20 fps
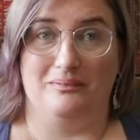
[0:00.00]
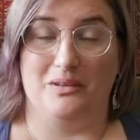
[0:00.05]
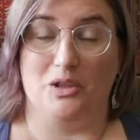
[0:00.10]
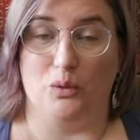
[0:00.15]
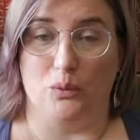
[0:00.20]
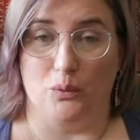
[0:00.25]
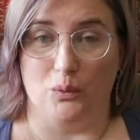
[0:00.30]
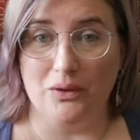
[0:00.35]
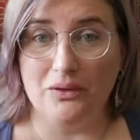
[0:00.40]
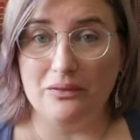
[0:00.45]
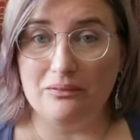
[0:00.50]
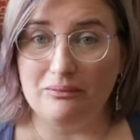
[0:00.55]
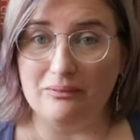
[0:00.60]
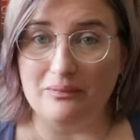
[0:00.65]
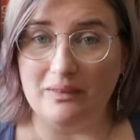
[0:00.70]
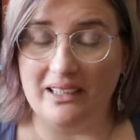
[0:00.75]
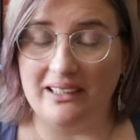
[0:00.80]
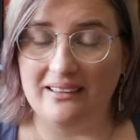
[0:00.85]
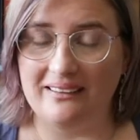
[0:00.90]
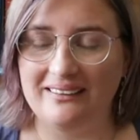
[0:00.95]
good.
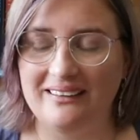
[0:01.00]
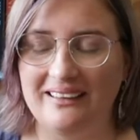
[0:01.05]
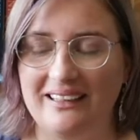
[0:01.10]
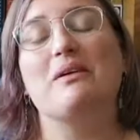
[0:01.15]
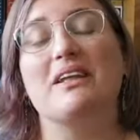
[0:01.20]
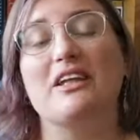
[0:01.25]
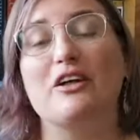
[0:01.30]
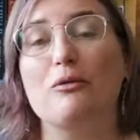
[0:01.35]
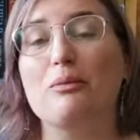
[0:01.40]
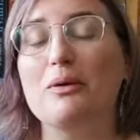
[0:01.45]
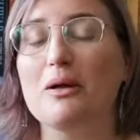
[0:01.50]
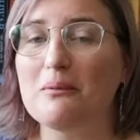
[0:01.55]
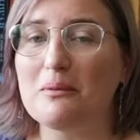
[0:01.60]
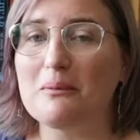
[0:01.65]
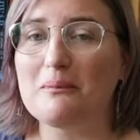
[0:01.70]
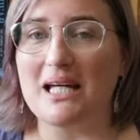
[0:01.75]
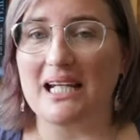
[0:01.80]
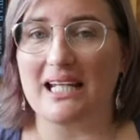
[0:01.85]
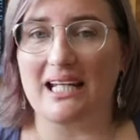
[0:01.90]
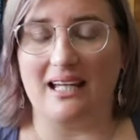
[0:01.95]
But there are
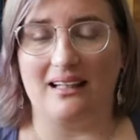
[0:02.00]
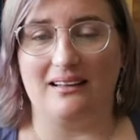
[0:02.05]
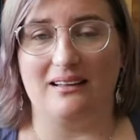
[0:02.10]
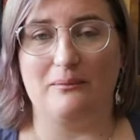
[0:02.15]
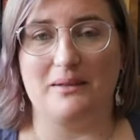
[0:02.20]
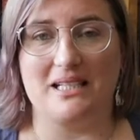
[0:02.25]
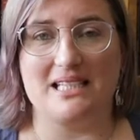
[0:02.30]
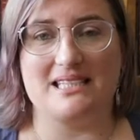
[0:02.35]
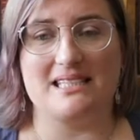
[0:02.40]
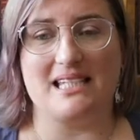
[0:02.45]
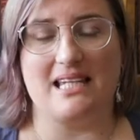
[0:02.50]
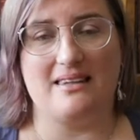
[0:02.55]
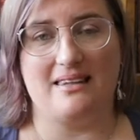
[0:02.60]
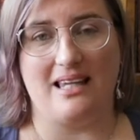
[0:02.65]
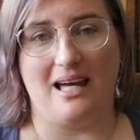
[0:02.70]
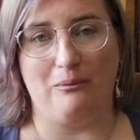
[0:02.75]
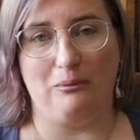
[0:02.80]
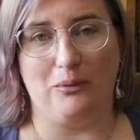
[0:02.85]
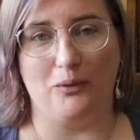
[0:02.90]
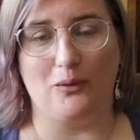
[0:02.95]
problematic elements in
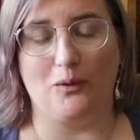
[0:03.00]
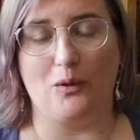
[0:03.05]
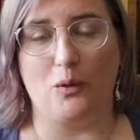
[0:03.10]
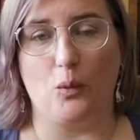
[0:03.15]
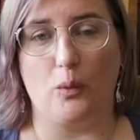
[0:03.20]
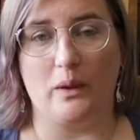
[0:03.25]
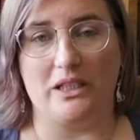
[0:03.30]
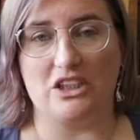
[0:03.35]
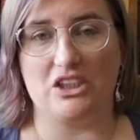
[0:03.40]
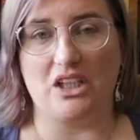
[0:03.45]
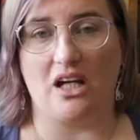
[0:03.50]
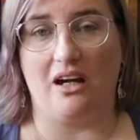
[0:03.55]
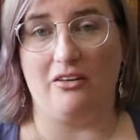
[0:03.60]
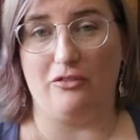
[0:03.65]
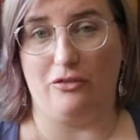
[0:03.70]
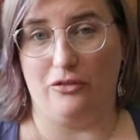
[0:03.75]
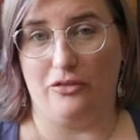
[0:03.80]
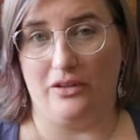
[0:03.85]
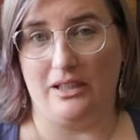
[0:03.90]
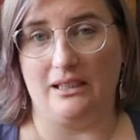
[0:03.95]
that book which I
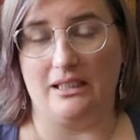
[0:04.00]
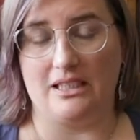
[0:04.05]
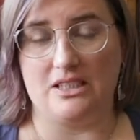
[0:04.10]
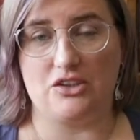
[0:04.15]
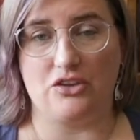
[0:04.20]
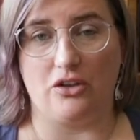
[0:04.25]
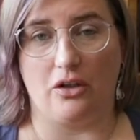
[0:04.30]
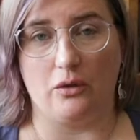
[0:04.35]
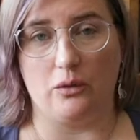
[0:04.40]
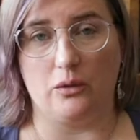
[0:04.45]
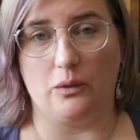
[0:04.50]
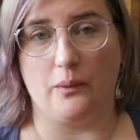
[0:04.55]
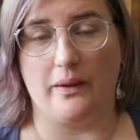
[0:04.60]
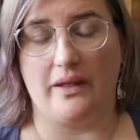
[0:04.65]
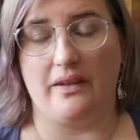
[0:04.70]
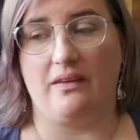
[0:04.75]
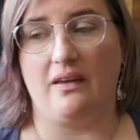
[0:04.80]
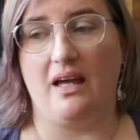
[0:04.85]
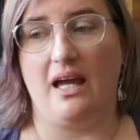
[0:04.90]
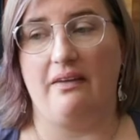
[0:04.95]
really struggled
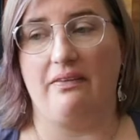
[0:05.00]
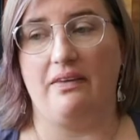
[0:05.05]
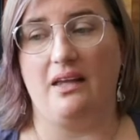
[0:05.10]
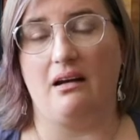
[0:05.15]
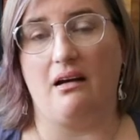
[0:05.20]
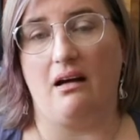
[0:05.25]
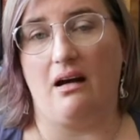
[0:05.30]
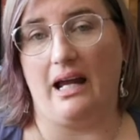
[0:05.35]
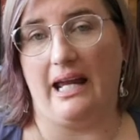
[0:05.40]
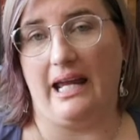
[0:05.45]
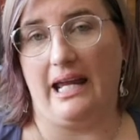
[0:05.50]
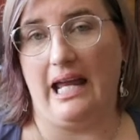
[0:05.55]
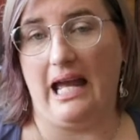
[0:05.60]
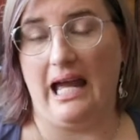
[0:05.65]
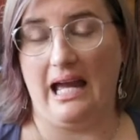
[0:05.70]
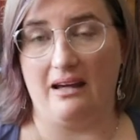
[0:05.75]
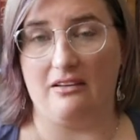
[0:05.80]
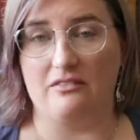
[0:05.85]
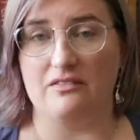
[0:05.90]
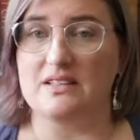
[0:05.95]
with and that I
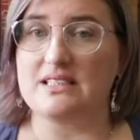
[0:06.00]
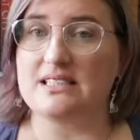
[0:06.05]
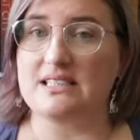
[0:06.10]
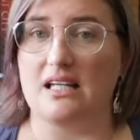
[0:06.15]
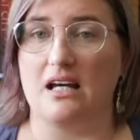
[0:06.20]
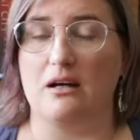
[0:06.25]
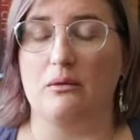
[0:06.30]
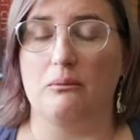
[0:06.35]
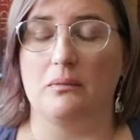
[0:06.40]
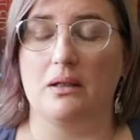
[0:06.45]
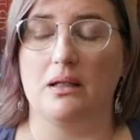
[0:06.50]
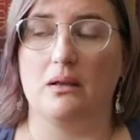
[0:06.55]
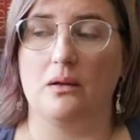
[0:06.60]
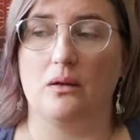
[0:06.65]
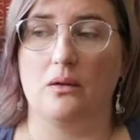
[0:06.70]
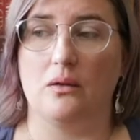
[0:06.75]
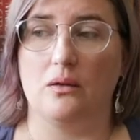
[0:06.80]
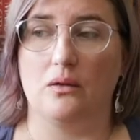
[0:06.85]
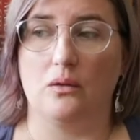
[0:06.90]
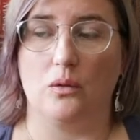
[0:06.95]
have some
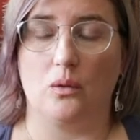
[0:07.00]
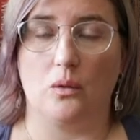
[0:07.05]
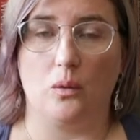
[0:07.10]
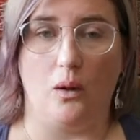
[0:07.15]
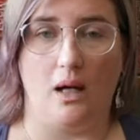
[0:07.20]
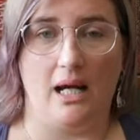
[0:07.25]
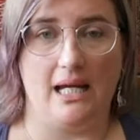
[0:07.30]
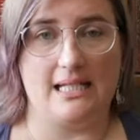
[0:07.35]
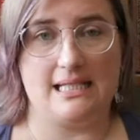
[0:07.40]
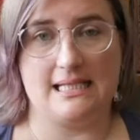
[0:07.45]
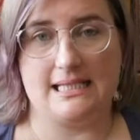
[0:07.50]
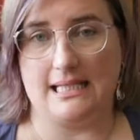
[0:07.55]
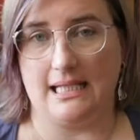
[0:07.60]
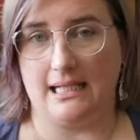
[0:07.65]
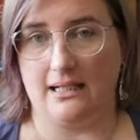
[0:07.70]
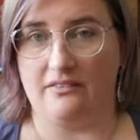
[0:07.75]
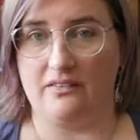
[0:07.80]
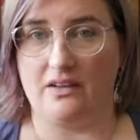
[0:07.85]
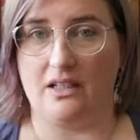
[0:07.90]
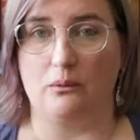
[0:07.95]
quite
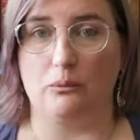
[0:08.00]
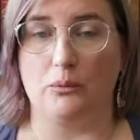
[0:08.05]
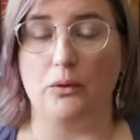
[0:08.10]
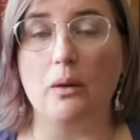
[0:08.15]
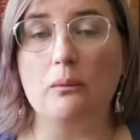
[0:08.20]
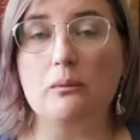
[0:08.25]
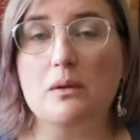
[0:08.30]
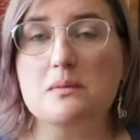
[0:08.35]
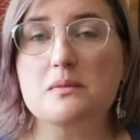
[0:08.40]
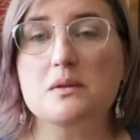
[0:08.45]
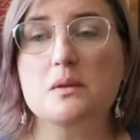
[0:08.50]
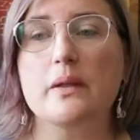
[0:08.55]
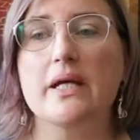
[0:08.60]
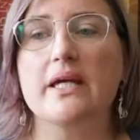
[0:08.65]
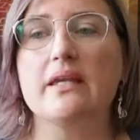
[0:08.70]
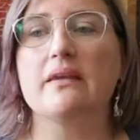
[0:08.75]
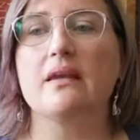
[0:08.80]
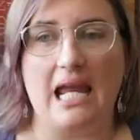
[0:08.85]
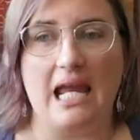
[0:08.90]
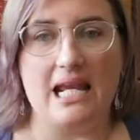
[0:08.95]
significant problems
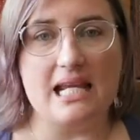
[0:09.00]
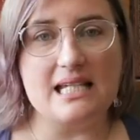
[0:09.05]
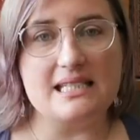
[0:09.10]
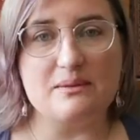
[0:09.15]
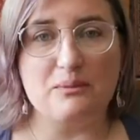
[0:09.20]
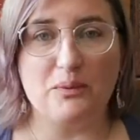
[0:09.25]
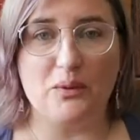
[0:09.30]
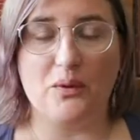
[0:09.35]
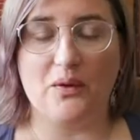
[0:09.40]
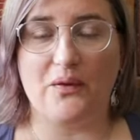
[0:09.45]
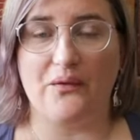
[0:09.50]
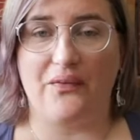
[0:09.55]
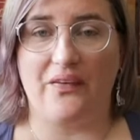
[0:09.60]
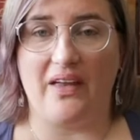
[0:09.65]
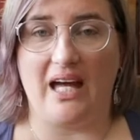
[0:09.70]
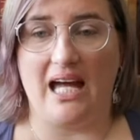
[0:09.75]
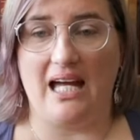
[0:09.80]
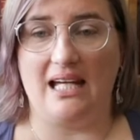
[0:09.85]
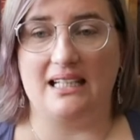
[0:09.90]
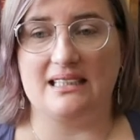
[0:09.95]
with. It is a book
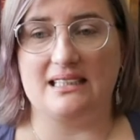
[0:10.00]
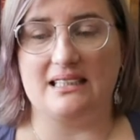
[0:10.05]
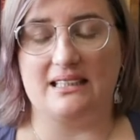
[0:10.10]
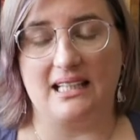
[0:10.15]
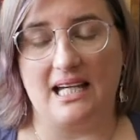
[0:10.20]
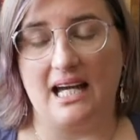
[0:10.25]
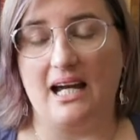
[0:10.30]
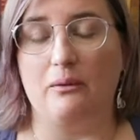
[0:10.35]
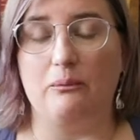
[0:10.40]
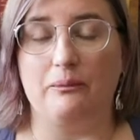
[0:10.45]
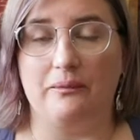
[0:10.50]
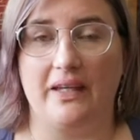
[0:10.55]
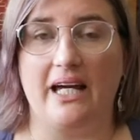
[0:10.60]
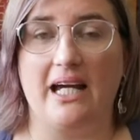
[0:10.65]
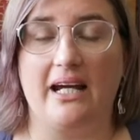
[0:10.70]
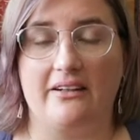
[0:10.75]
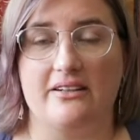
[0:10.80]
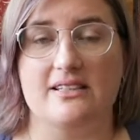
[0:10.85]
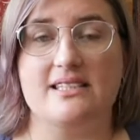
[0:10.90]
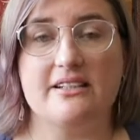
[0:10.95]
that they
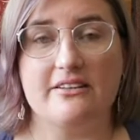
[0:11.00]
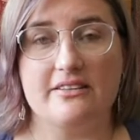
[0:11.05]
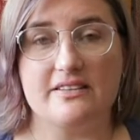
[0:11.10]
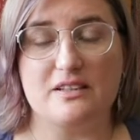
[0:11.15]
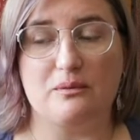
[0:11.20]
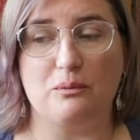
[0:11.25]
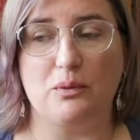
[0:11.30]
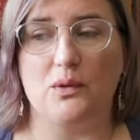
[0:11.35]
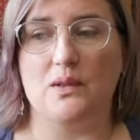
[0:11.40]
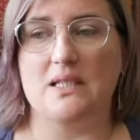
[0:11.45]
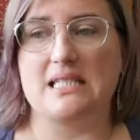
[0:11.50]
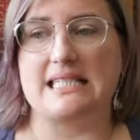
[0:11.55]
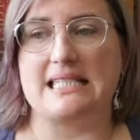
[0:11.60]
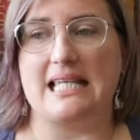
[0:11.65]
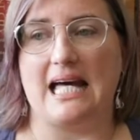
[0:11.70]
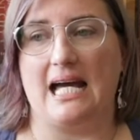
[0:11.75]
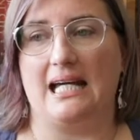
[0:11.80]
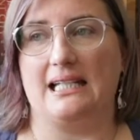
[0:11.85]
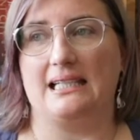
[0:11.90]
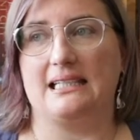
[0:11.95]
are a series of books
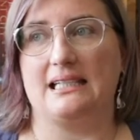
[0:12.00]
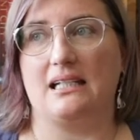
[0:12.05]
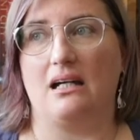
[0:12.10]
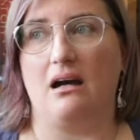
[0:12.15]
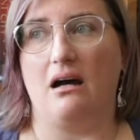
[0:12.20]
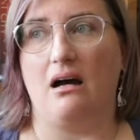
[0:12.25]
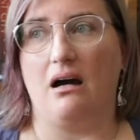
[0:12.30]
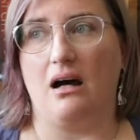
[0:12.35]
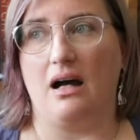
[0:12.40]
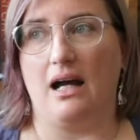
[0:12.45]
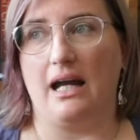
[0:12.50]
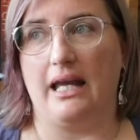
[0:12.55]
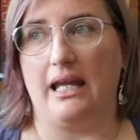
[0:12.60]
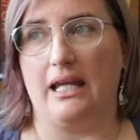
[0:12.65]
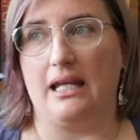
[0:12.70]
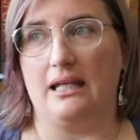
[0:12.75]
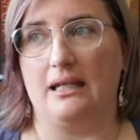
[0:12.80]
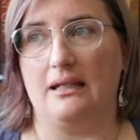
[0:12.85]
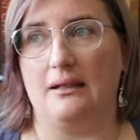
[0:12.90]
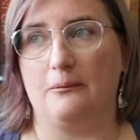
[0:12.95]
that
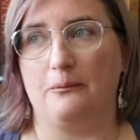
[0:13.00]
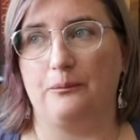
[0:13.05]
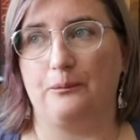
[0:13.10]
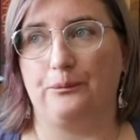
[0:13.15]
I